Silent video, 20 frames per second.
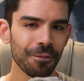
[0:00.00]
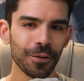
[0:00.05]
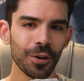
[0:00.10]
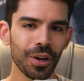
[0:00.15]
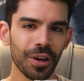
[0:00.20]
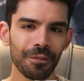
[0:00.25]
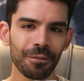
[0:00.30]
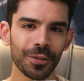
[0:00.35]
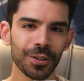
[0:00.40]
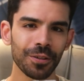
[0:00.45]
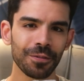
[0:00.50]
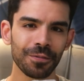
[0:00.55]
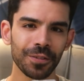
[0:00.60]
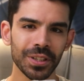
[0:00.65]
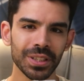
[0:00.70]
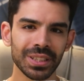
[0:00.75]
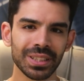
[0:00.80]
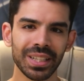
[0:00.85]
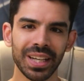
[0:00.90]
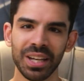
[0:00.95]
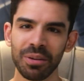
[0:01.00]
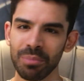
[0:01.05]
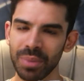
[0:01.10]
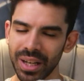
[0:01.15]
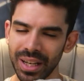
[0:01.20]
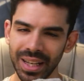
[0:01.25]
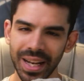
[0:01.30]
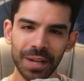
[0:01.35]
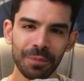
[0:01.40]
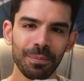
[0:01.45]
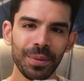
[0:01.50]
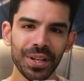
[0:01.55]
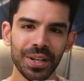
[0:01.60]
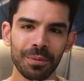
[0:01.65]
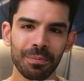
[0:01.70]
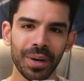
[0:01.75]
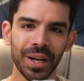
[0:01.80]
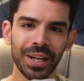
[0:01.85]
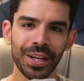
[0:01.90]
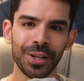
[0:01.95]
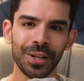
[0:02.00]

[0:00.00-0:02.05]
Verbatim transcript: you're here for the first time, let me remind